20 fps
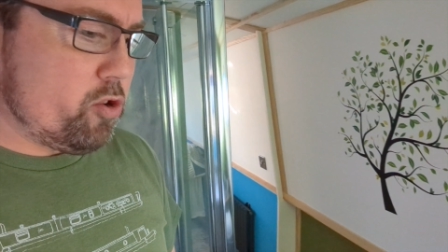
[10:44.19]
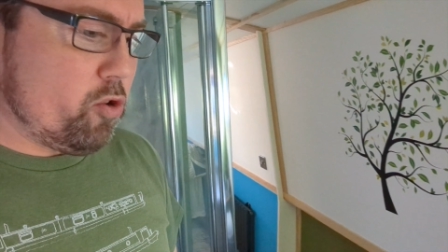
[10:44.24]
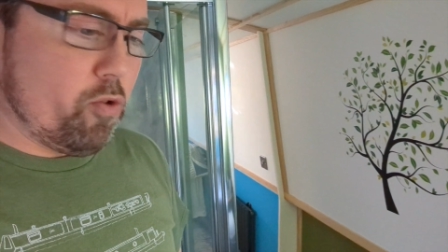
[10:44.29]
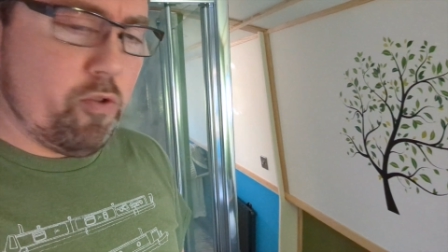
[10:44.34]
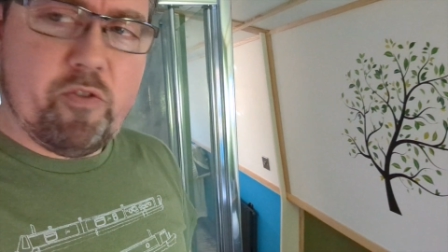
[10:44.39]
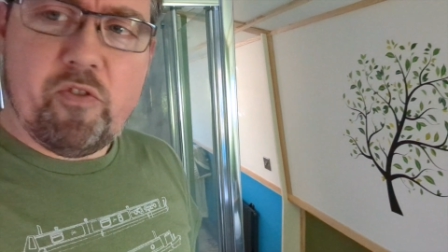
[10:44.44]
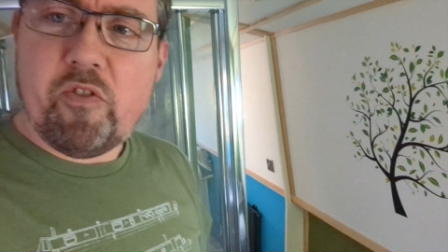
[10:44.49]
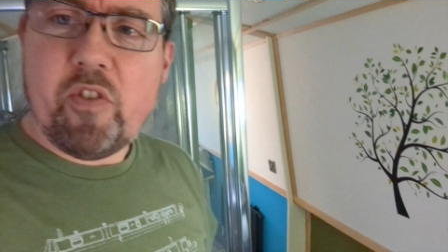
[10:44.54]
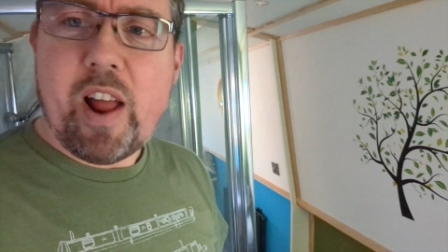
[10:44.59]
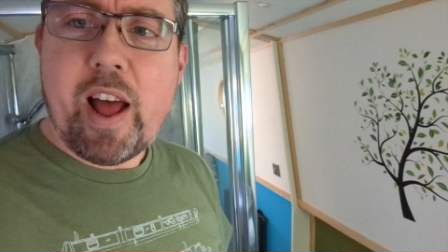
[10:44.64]
so
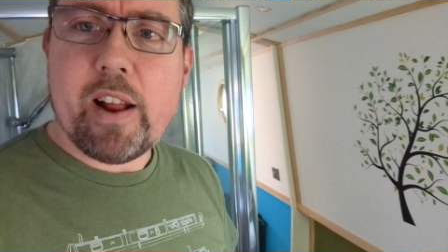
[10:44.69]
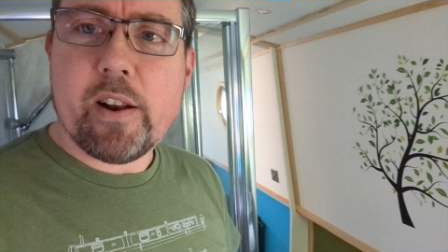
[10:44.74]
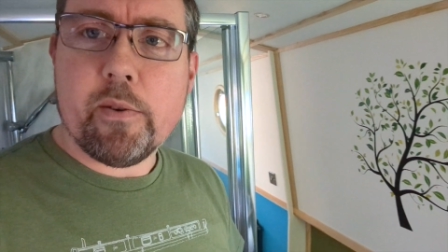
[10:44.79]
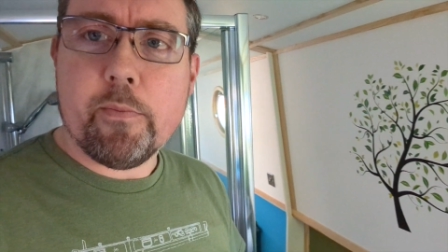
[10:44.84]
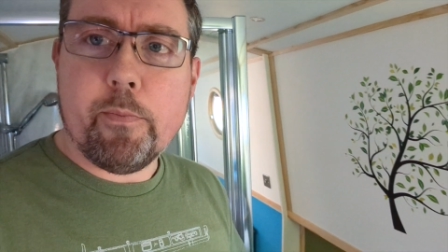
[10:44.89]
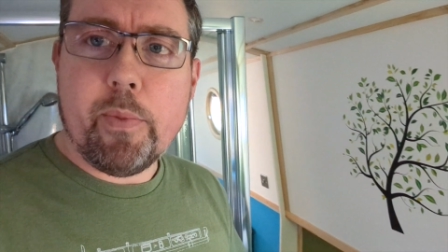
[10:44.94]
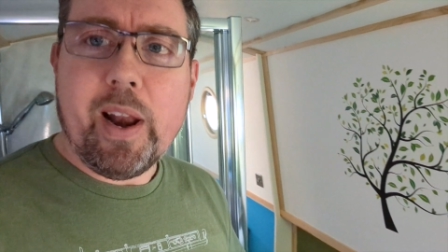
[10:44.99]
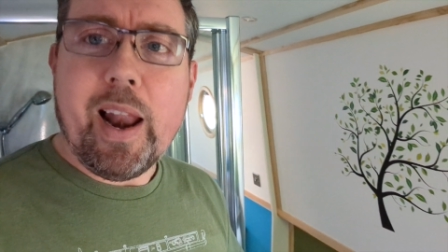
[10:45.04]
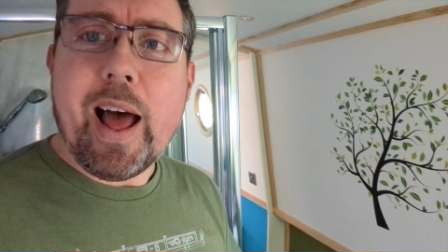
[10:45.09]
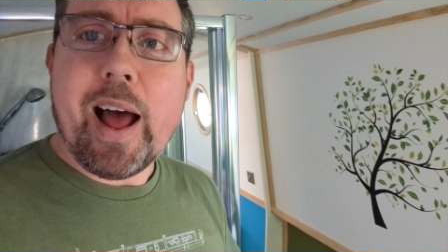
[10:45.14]
flat
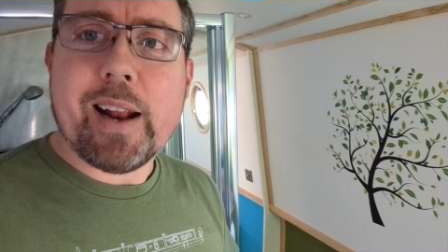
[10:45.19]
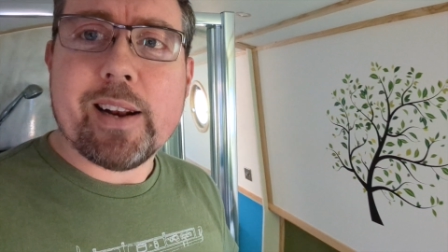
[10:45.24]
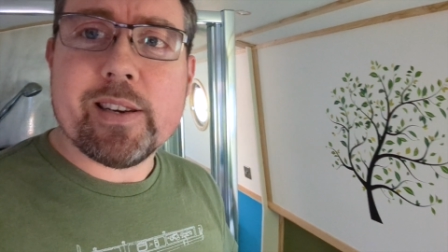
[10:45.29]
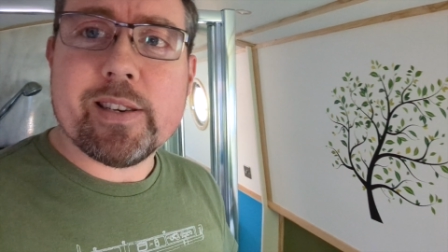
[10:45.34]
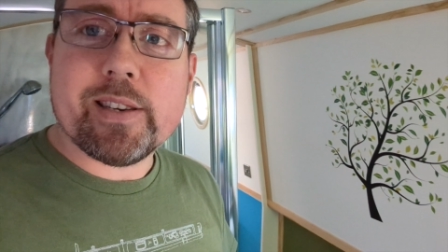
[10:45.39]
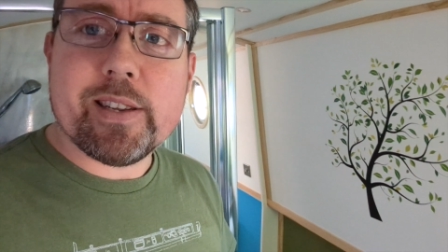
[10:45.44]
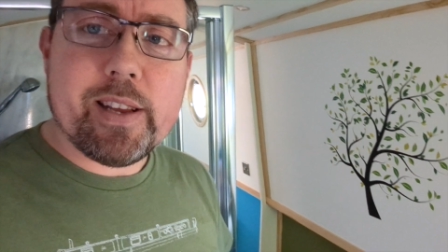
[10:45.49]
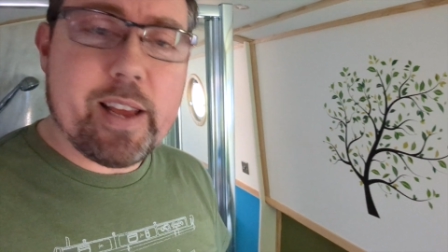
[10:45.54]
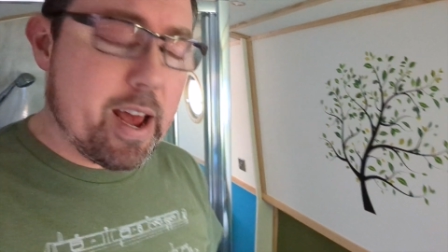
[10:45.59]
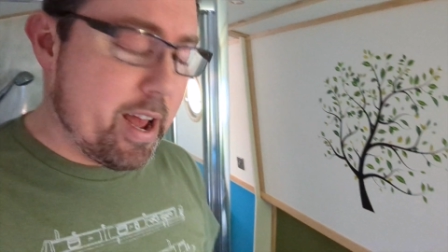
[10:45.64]
and
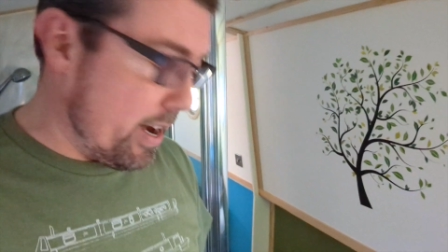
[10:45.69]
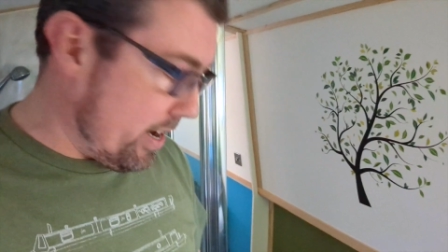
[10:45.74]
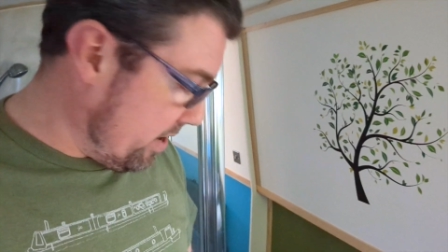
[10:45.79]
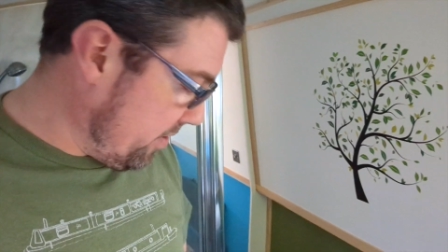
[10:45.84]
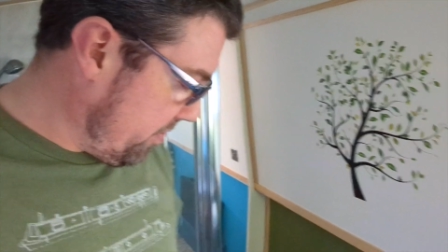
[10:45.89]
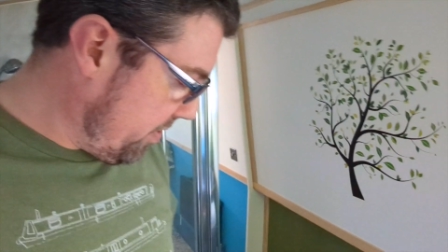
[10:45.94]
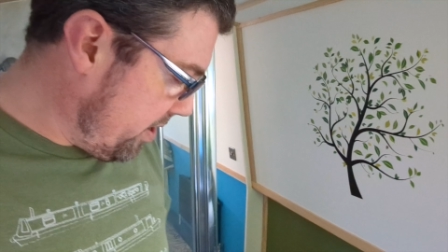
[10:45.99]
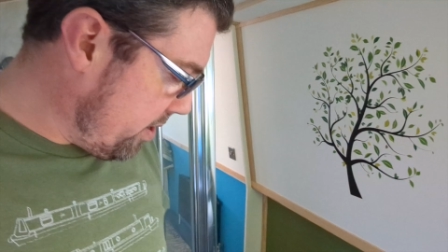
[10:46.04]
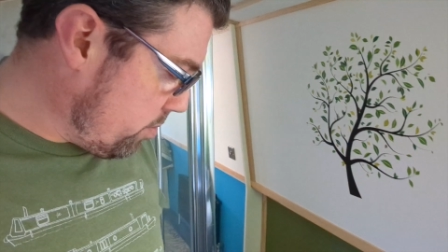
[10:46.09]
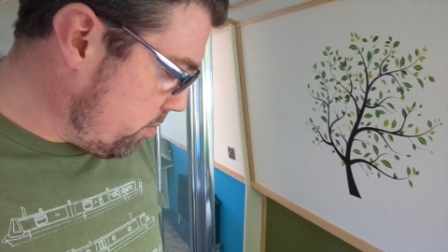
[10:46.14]
bland kind
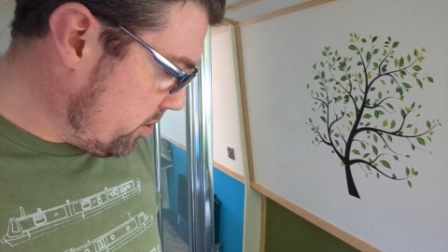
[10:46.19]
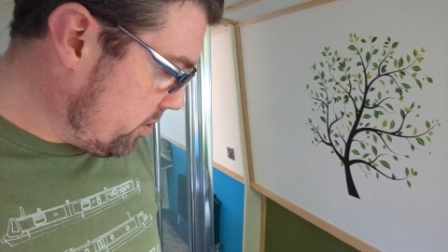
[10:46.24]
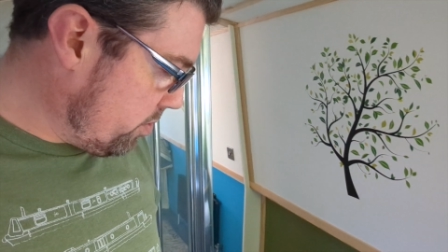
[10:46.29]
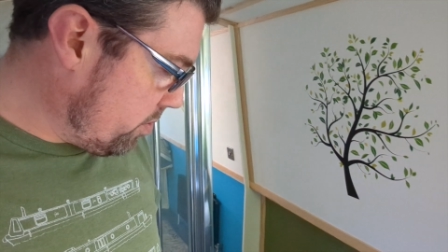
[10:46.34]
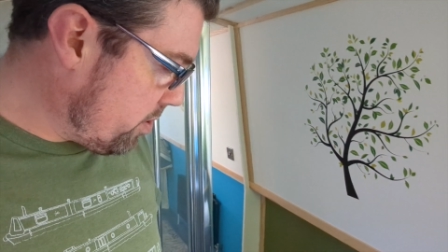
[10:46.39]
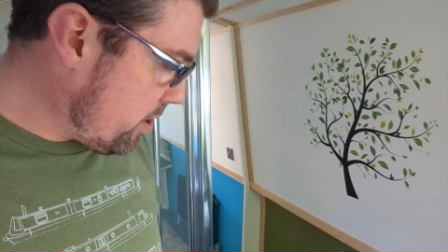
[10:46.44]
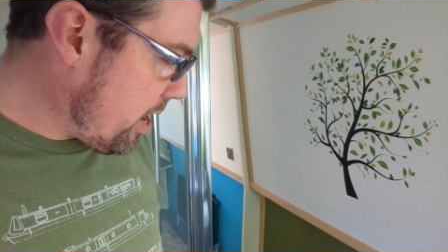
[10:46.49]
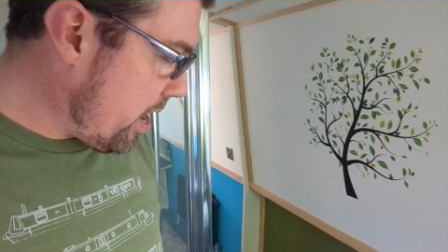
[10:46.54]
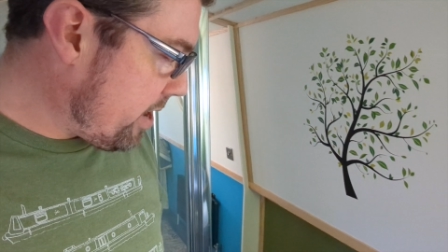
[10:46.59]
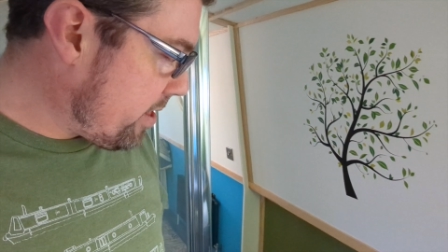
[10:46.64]
of thing. We
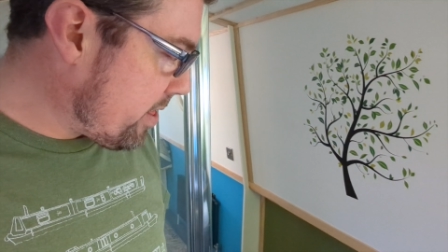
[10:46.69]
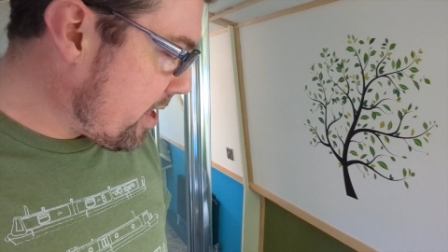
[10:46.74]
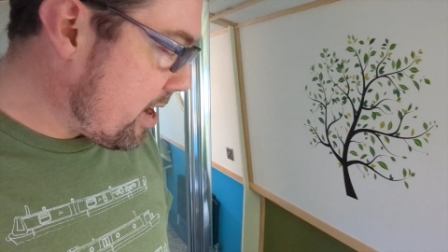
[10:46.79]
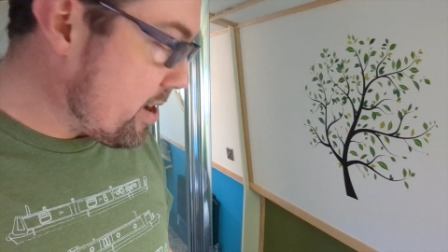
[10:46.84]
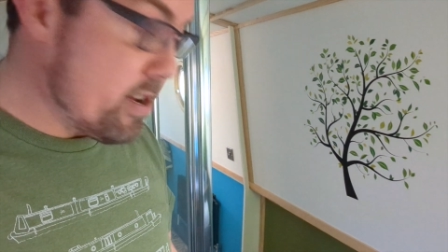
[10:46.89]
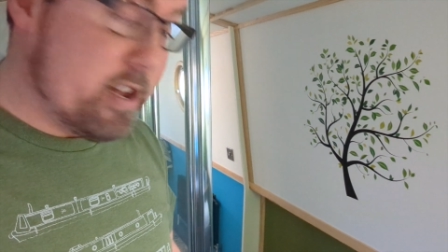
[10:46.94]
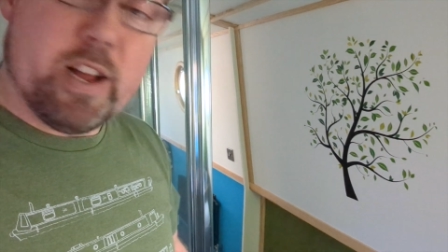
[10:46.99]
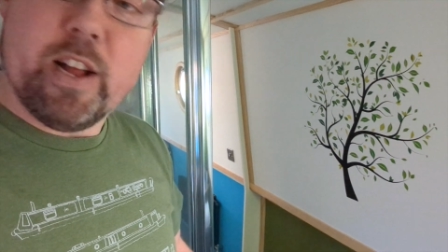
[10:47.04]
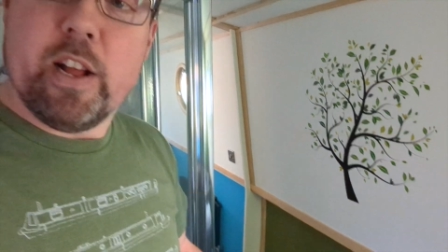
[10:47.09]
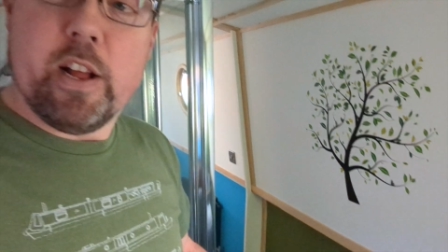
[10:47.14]
don't like
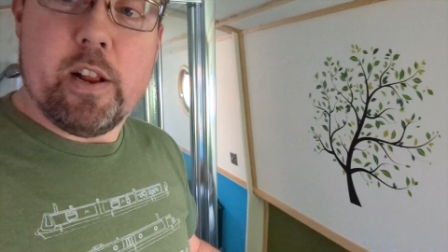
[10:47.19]
that.